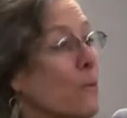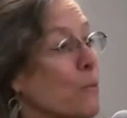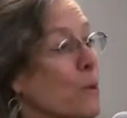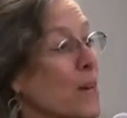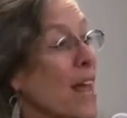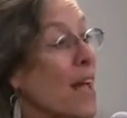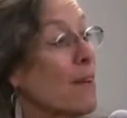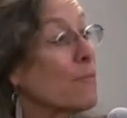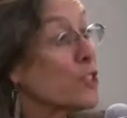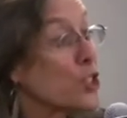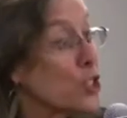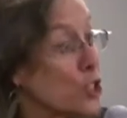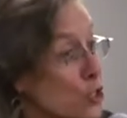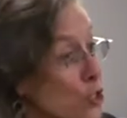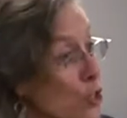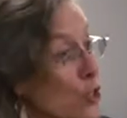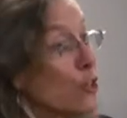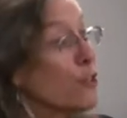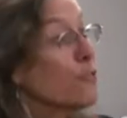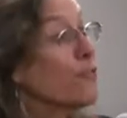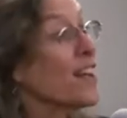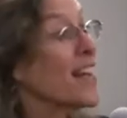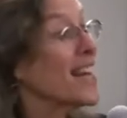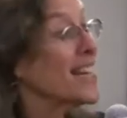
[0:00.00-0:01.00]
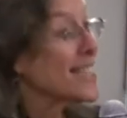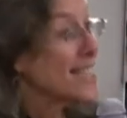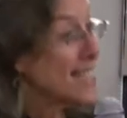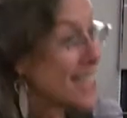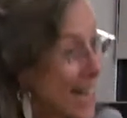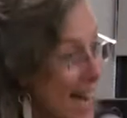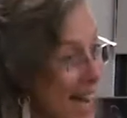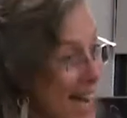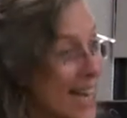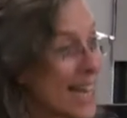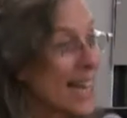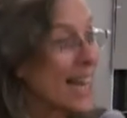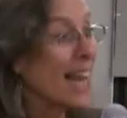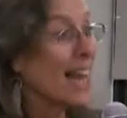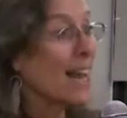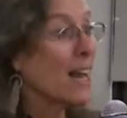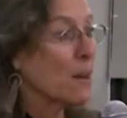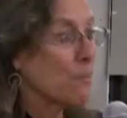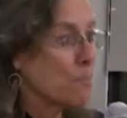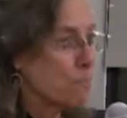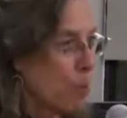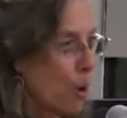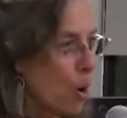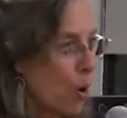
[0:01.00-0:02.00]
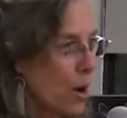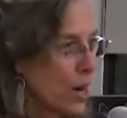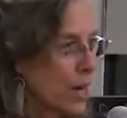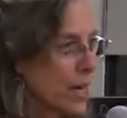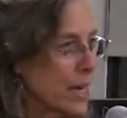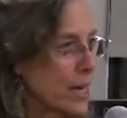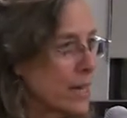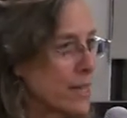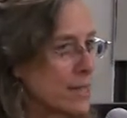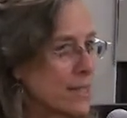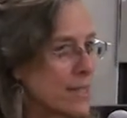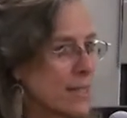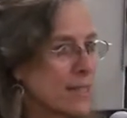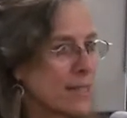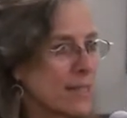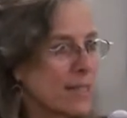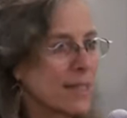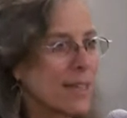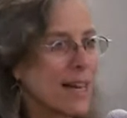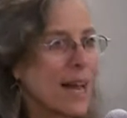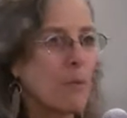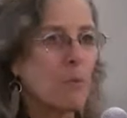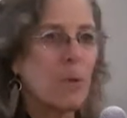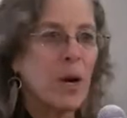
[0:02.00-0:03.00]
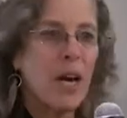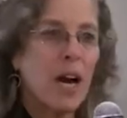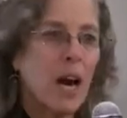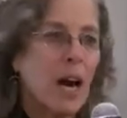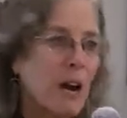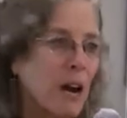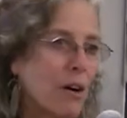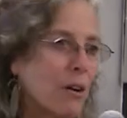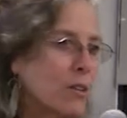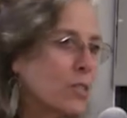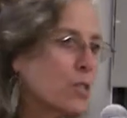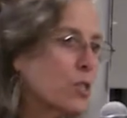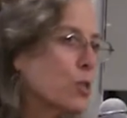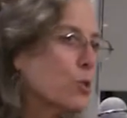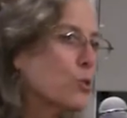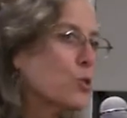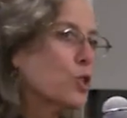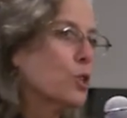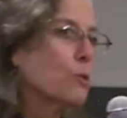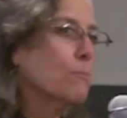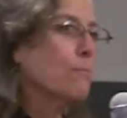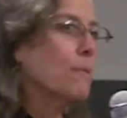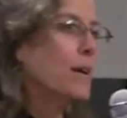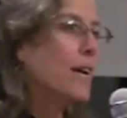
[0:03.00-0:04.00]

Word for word: they would have survey taking parties, and we hired social